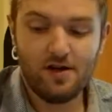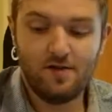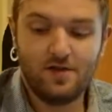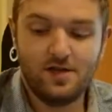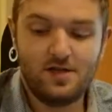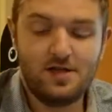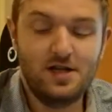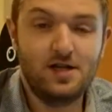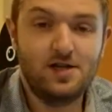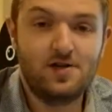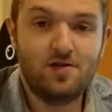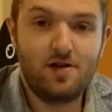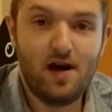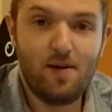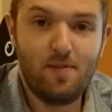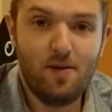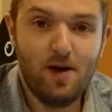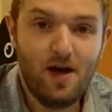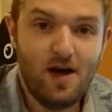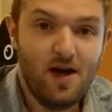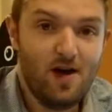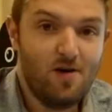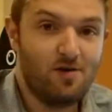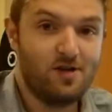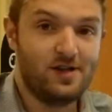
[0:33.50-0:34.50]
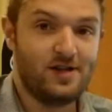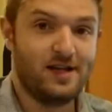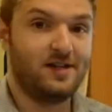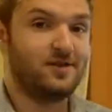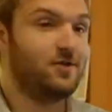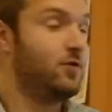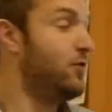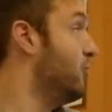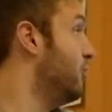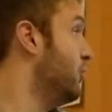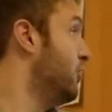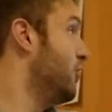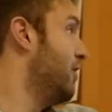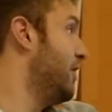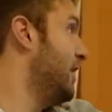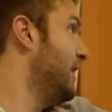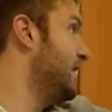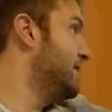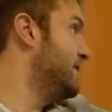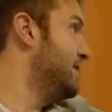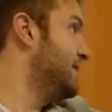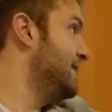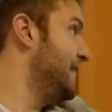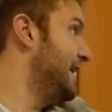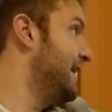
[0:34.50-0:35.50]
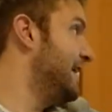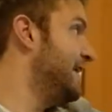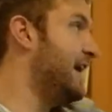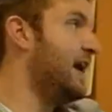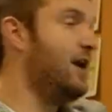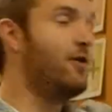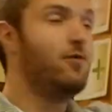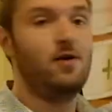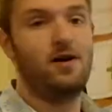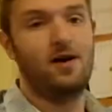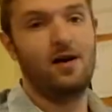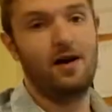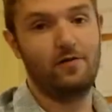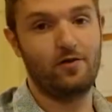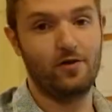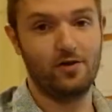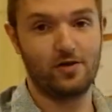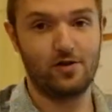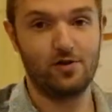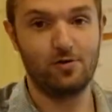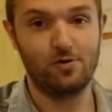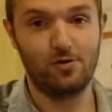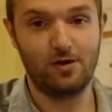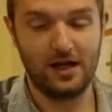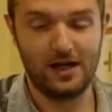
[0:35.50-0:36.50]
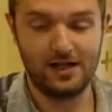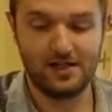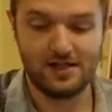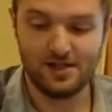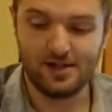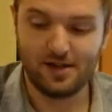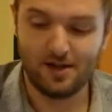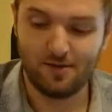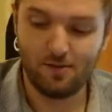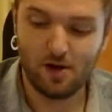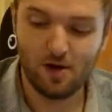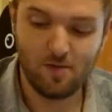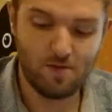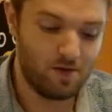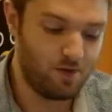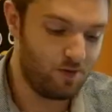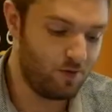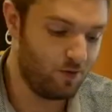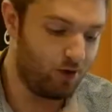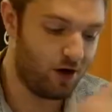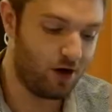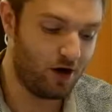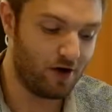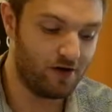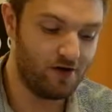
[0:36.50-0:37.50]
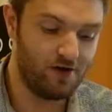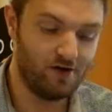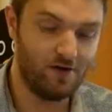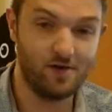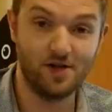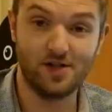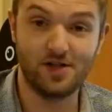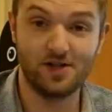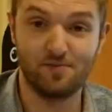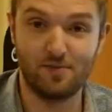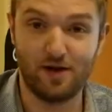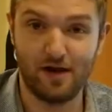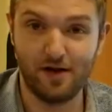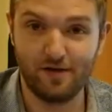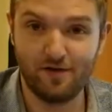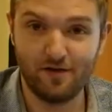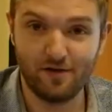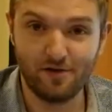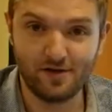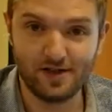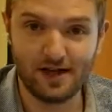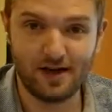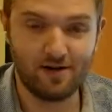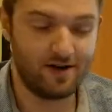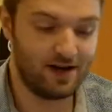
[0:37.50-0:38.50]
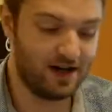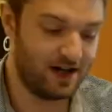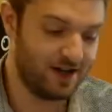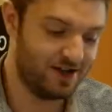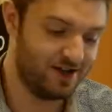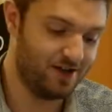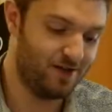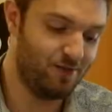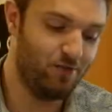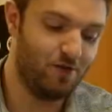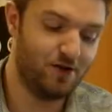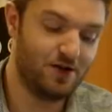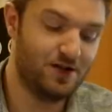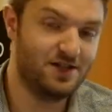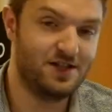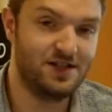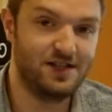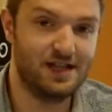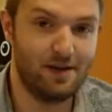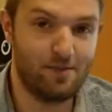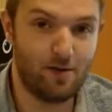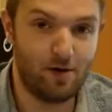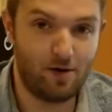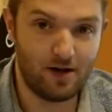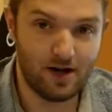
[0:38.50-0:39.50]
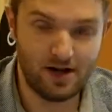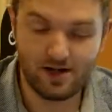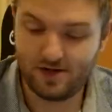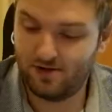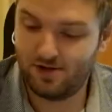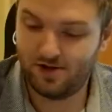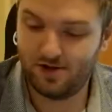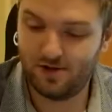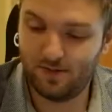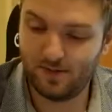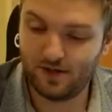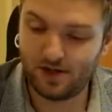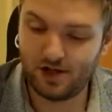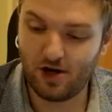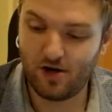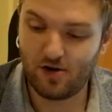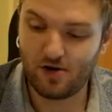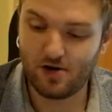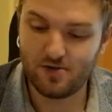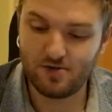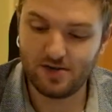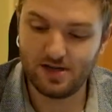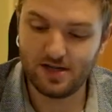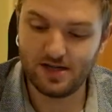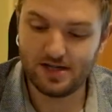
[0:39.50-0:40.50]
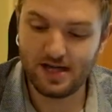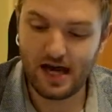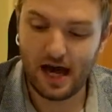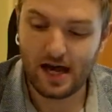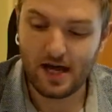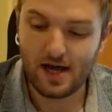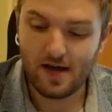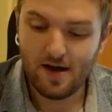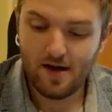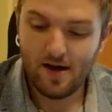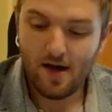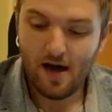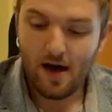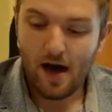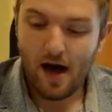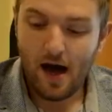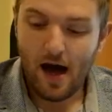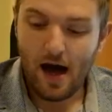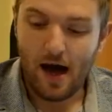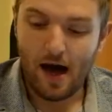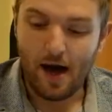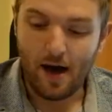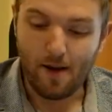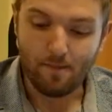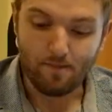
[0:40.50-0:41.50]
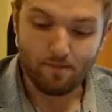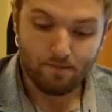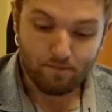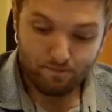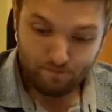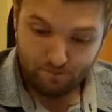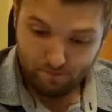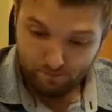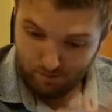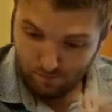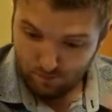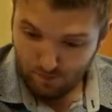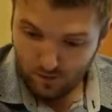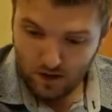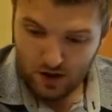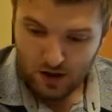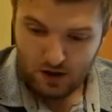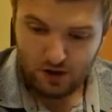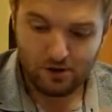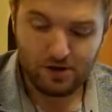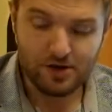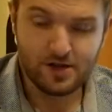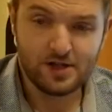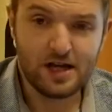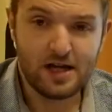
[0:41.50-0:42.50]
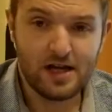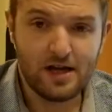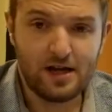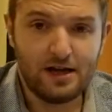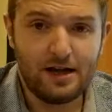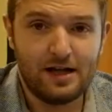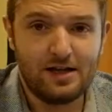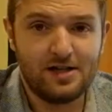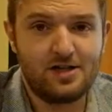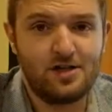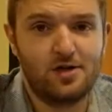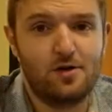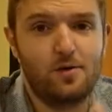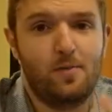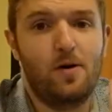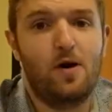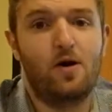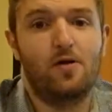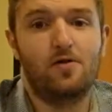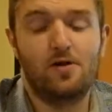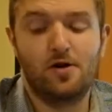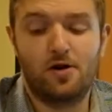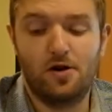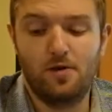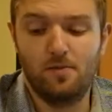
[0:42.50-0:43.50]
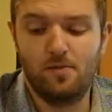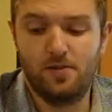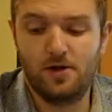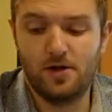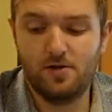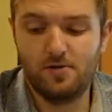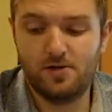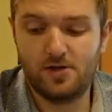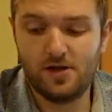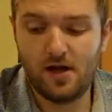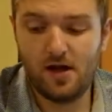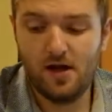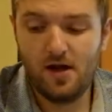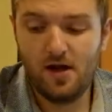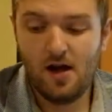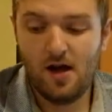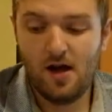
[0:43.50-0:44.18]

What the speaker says: of the teacher app, which has all your classes laid out. I've got two classes at the moment, one which is my full-time class and one is the demo class which I'll be showing you today. You can set your classes up on the computer,